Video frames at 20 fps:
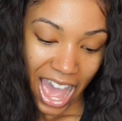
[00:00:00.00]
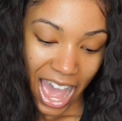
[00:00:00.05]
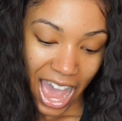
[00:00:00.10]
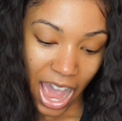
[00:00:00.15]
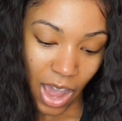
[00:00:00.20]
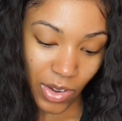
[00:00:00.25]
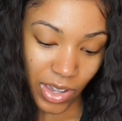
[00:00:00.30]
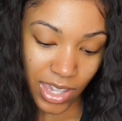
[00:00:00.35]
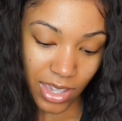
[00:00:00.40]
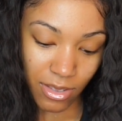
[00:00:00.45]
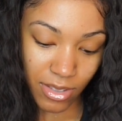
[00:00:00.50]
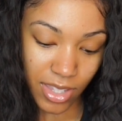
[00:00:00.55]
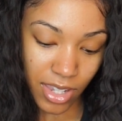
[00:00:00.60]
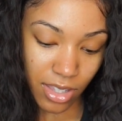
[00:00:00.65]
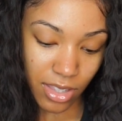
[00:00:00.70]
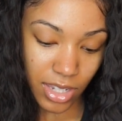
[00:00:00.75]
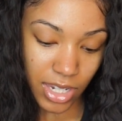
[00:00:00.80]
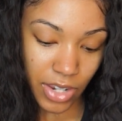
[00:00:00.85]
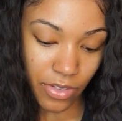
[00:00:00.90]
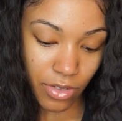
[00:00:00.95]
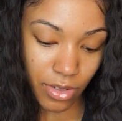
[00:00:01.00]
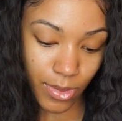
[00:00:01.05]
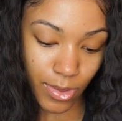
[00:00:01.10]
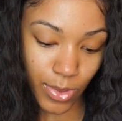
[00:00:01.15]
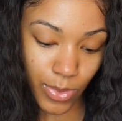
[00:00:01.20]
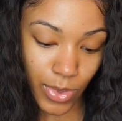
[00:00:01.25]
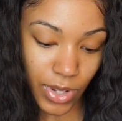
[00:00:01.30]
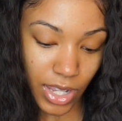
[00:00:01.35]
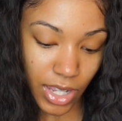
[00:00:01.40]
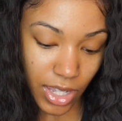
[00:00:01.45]
How can you tell the difference
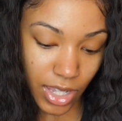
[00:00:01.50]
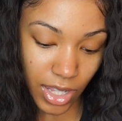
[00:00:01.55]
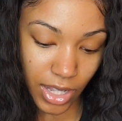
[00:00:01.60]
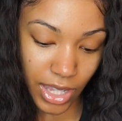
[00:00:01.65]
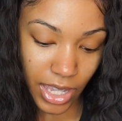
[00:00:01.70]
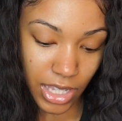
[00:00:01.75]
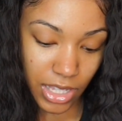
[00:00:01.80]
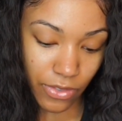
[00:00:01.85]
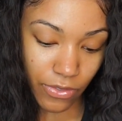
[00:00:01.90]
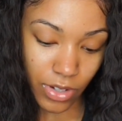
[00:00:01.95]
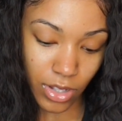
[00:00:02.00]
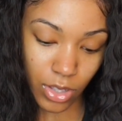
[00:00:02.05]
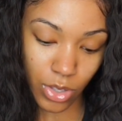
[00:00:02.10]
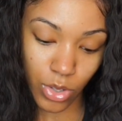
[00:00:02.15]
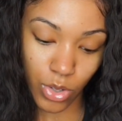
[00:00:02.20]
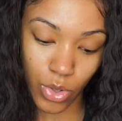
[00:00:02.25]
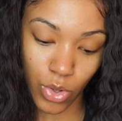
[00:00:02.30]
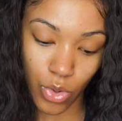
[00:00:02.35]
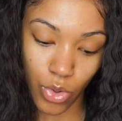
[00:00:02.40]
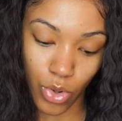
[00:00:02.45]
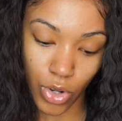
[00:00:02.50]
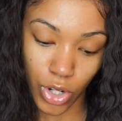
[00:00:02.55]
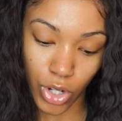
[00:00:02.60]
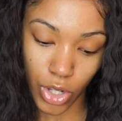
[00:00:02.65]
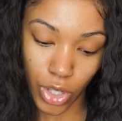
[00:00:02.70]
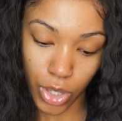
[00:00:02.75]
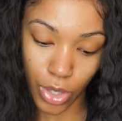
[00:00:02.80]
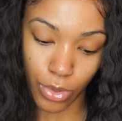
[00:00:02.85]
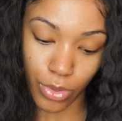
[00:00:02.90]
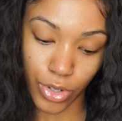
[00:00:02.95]
between a good lace frontal or
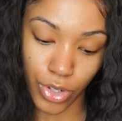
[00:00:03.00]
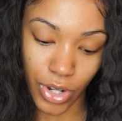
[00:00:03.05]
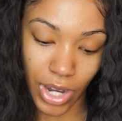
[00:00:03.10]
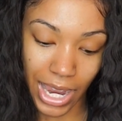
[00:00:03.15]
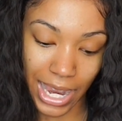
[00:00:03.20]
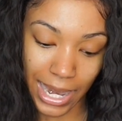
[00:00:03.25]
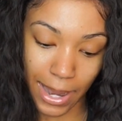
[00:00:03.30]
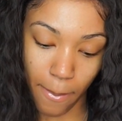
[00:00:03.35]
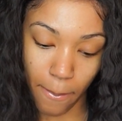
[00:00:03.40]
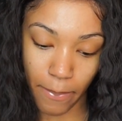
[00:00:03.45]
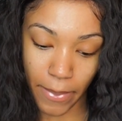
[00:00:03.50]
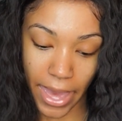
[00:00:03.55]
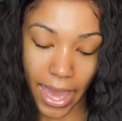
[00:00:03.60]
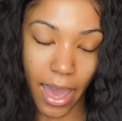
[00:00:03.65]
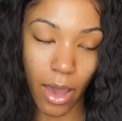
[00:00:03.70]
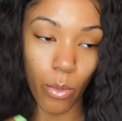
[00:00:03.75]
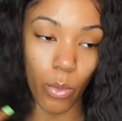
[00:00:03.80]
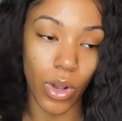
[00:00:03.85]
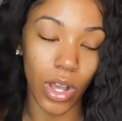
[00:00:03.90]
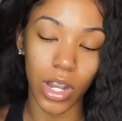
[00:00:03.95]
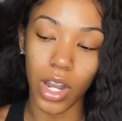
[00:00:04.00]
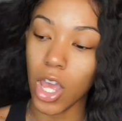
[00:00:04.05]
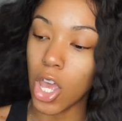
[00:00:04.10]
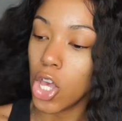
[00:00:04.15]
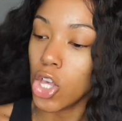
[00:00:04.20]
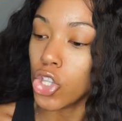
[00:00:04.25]
closure and a bad one?